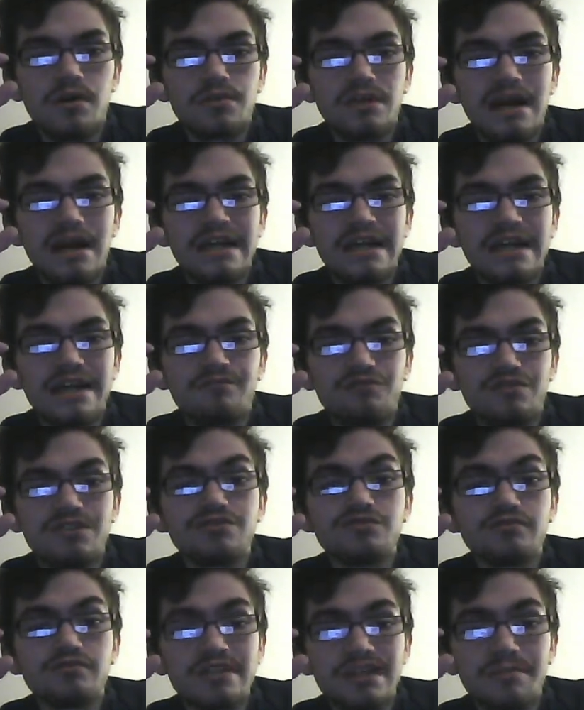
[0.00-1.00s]

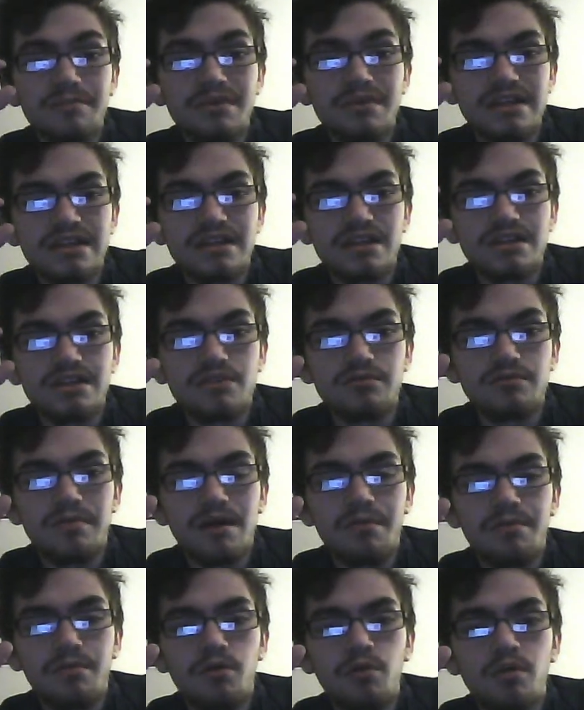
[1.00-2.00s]
originally limited it to
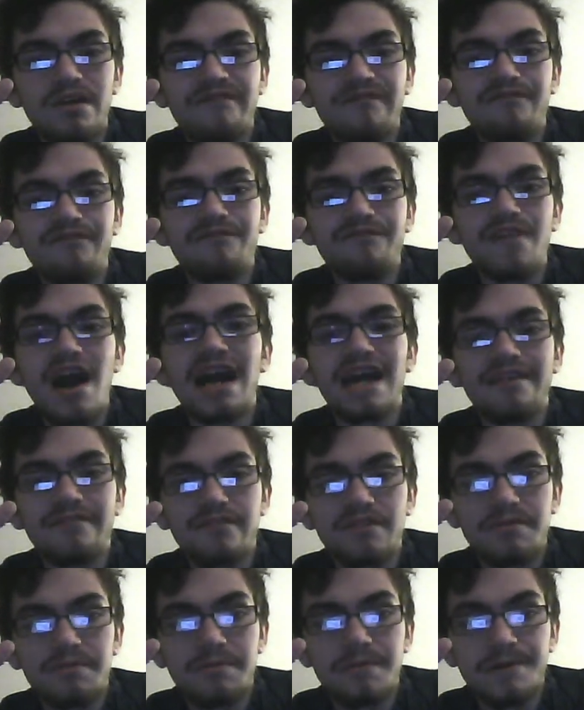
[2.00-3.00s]
about 0.5.
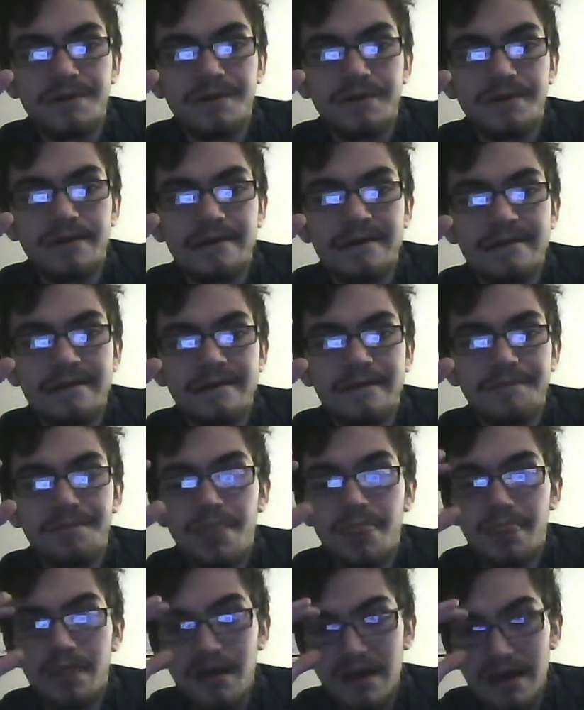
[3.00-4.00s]

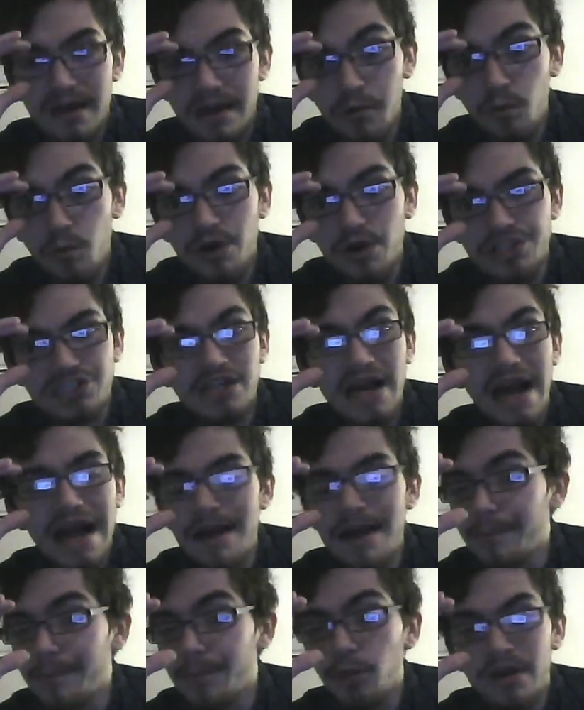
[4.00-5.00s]
It was not
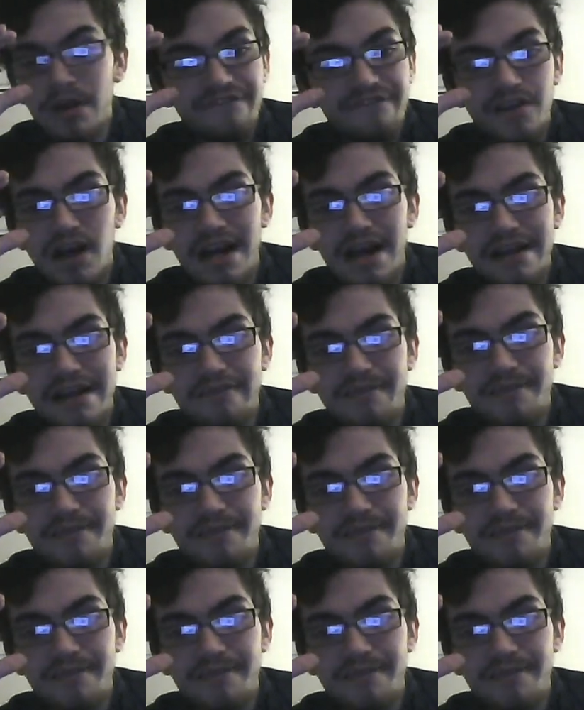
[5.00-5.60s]
a 0.5.